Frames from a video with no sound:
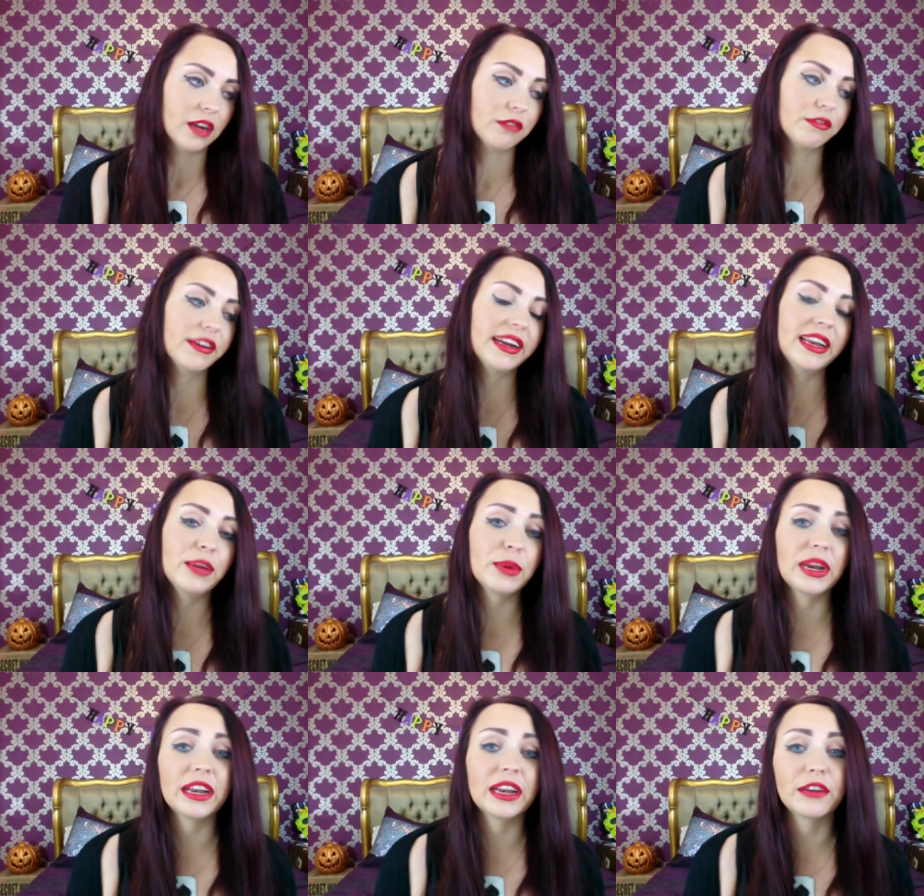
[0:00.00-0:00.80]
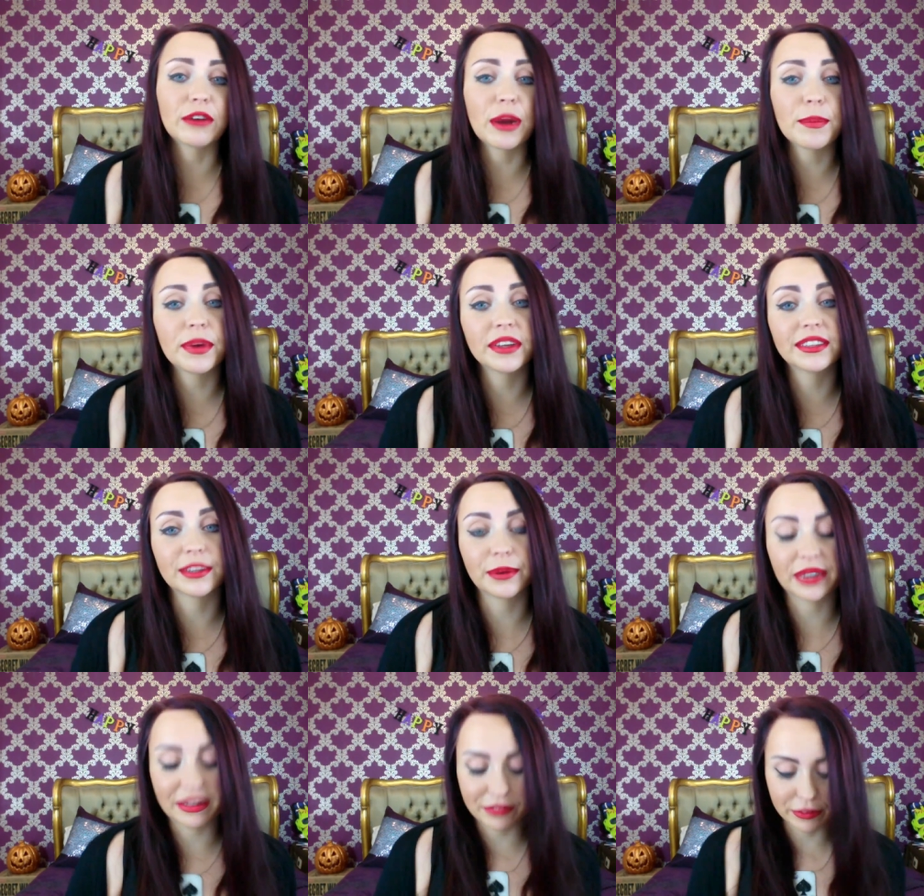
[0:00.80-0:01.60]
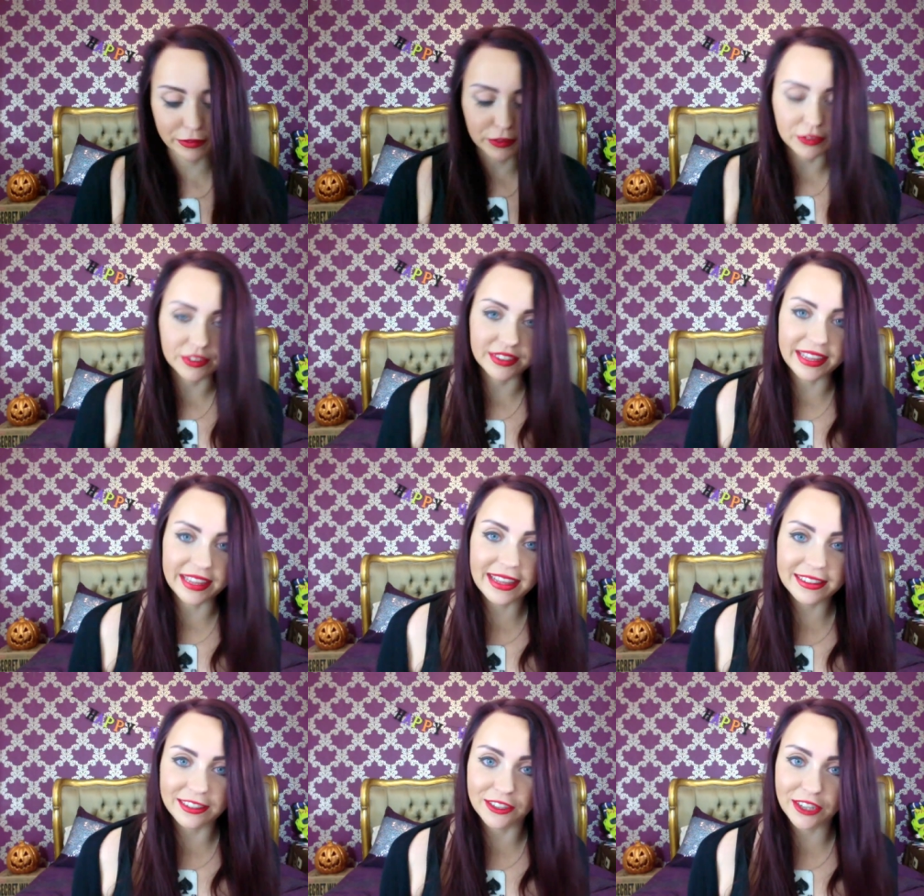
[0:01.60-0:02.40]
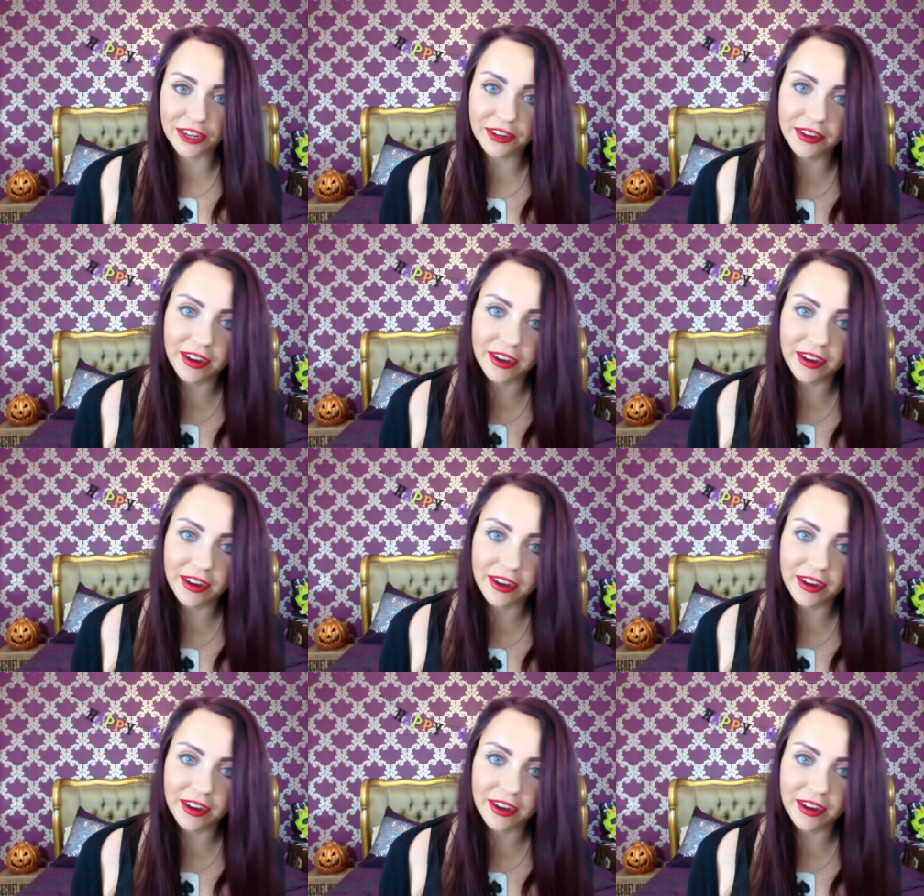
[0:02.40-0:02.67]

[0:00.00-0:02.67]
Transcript: I really wanted Grandpa so I would have the full set to show you